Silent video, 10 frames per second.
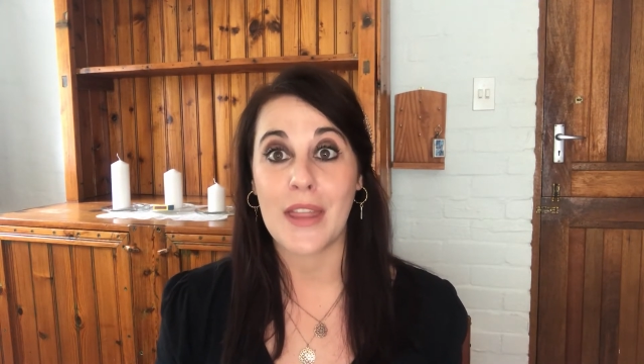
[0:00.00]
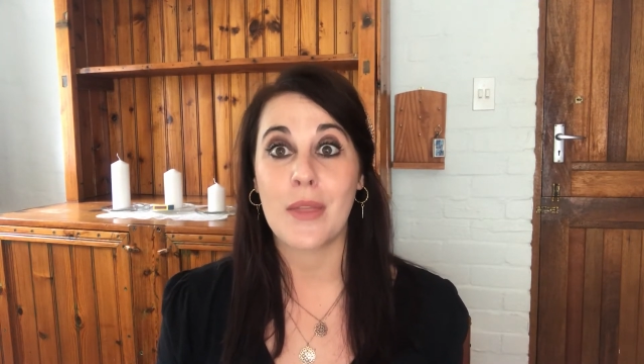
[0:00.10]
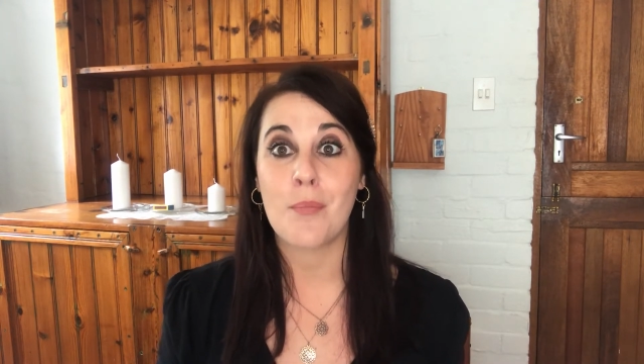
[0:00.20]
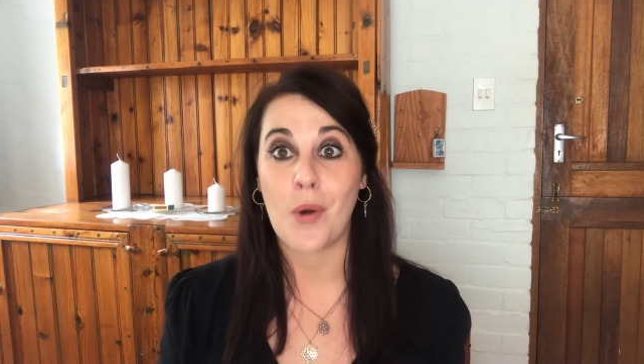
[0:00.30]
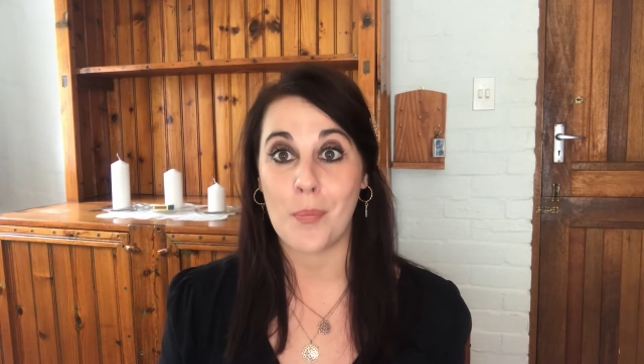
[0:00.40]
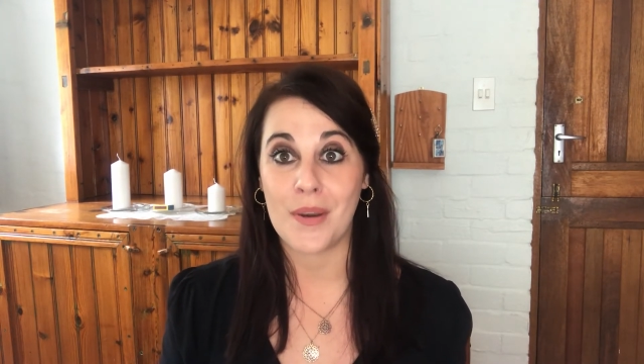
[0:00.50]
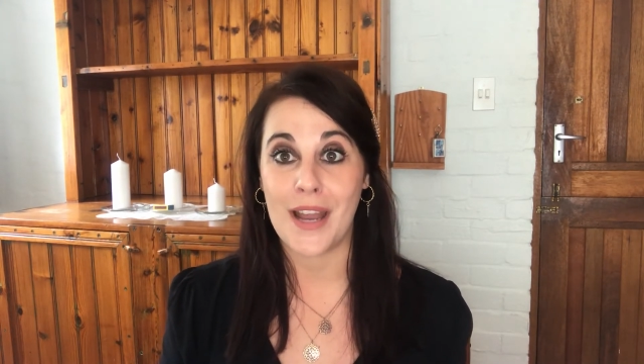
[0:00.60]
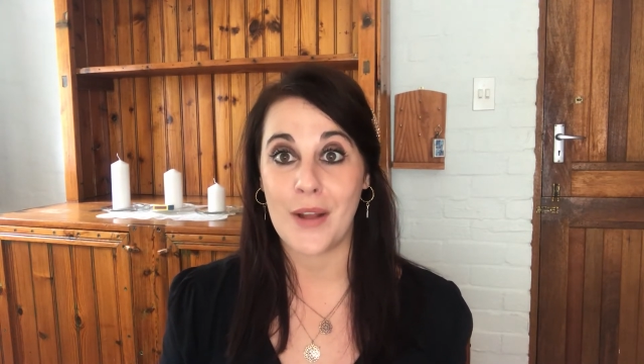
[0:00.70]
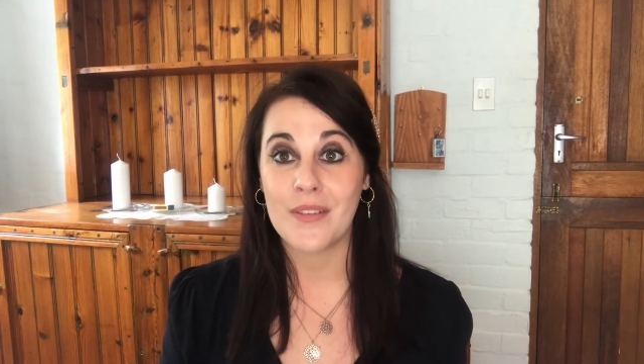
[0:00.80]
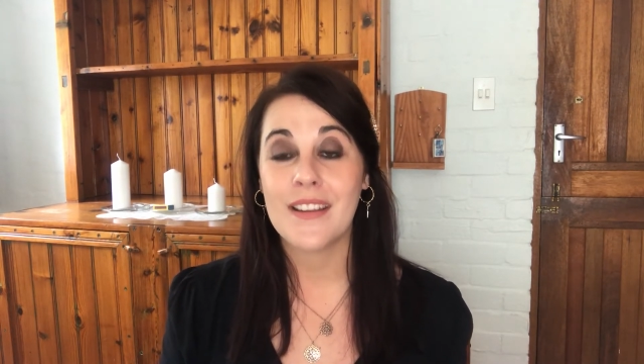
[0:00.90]
at the proper
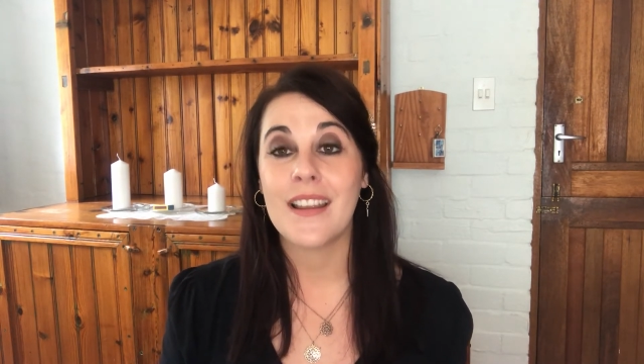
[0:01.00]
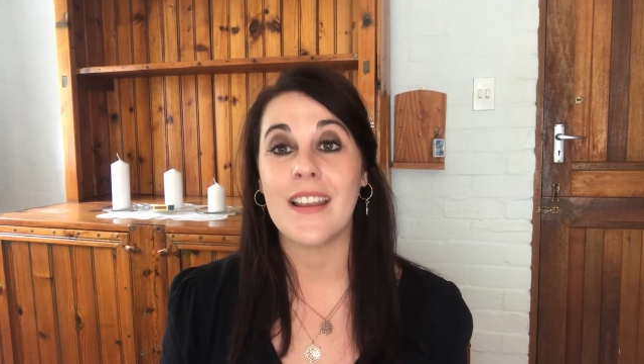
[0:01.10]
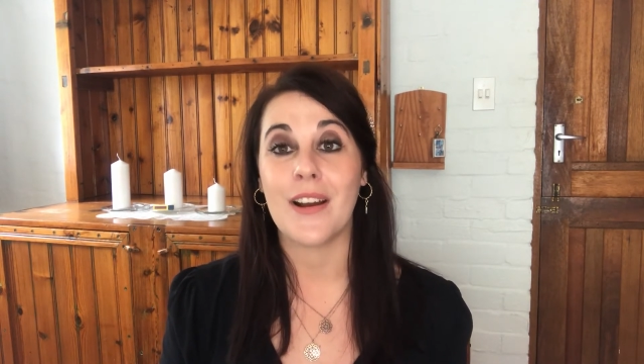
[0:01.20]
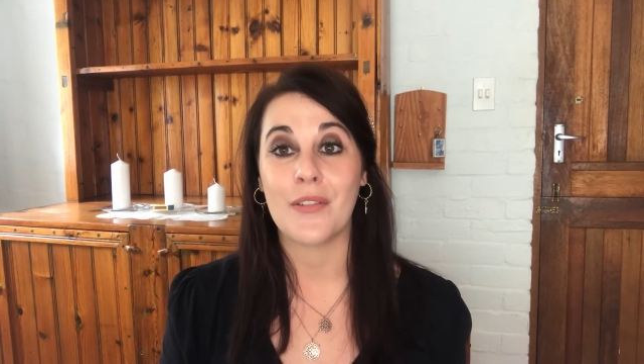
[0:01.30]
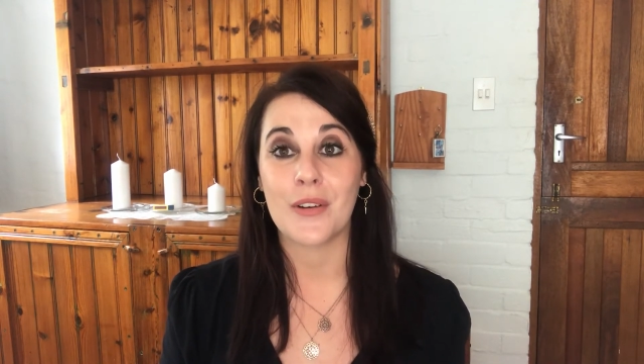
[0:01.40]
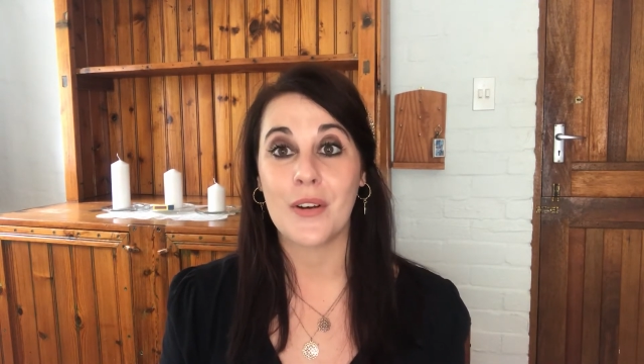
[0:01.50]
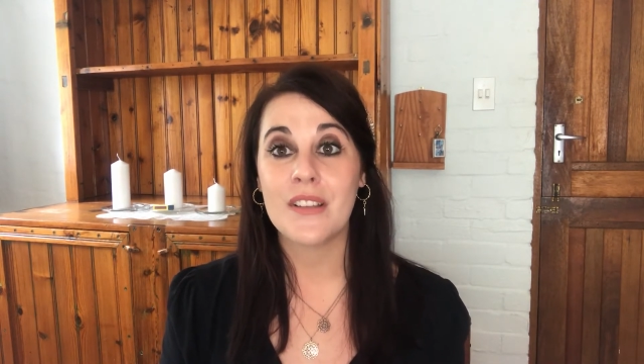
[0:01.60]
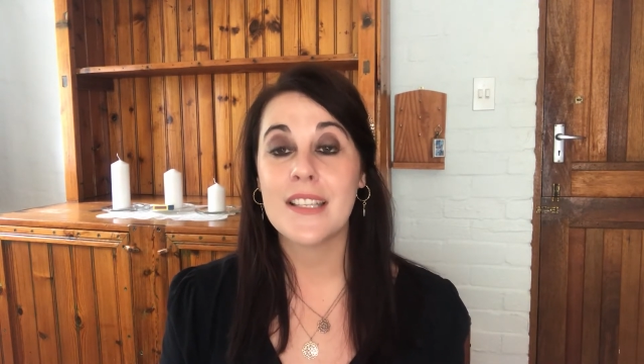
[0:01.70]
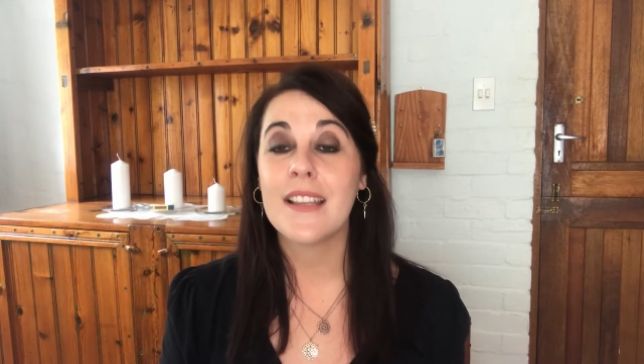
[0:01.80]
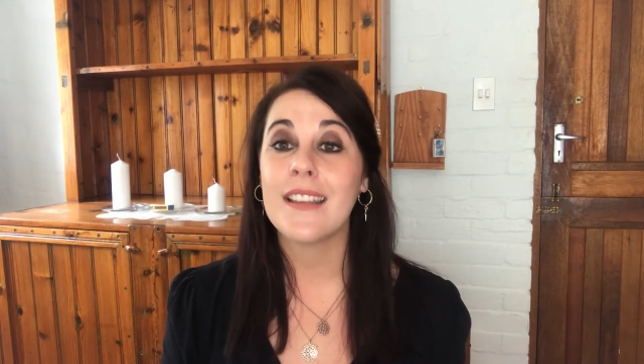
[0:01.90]
noun. In
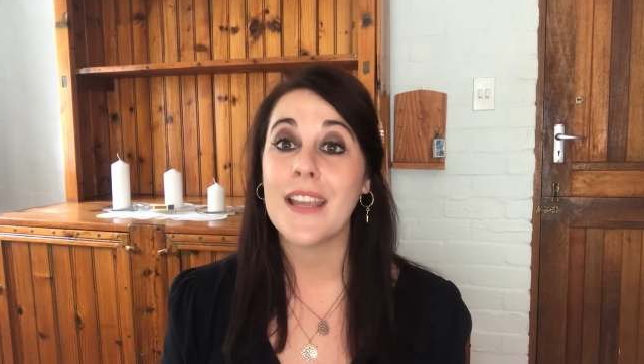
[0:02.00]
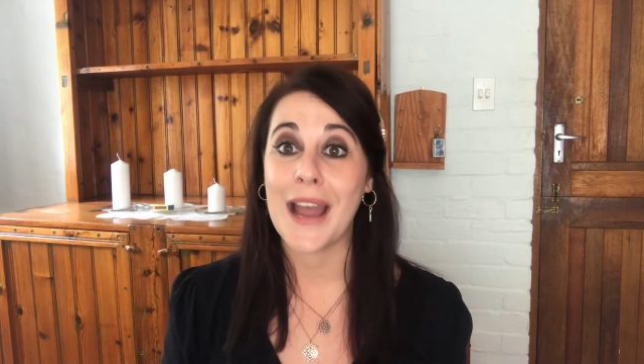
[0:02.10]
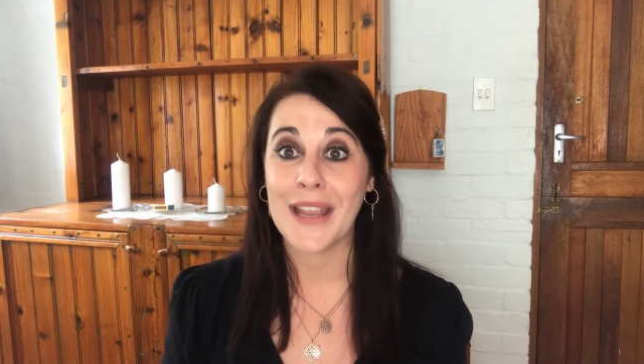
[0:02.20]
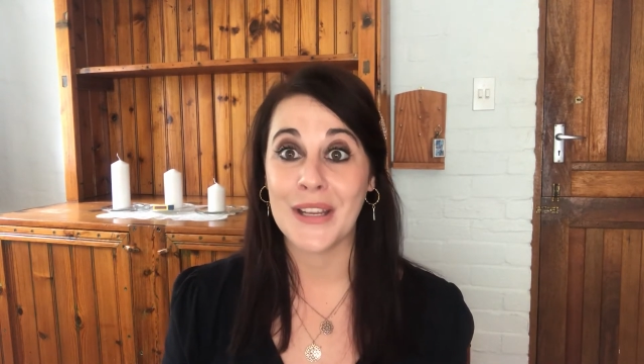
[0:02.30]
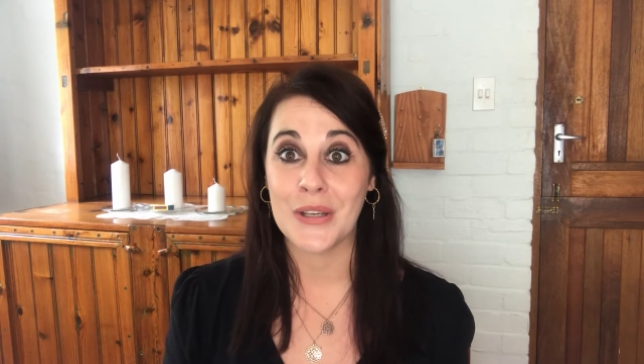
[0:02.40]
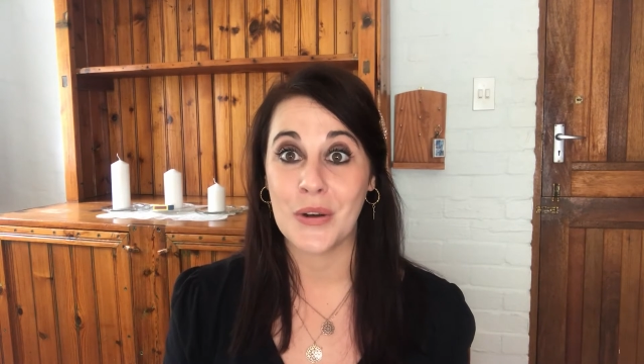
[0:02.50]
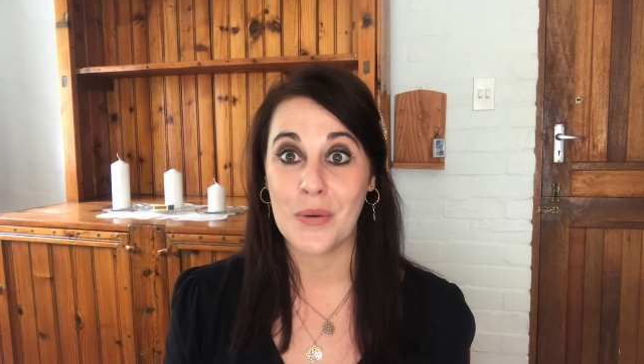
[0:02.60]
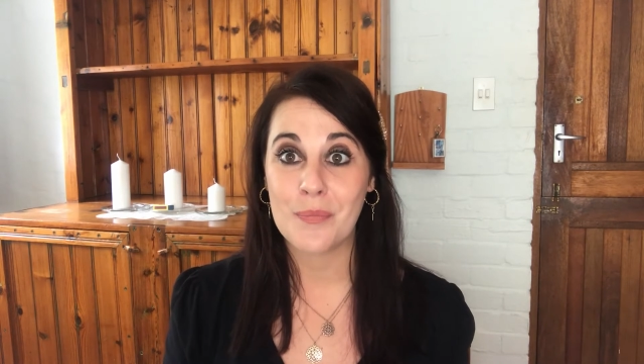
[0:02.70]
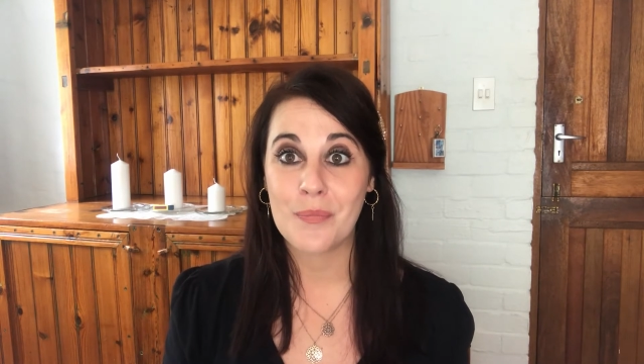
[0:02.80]
Afrikaans, die eie naam.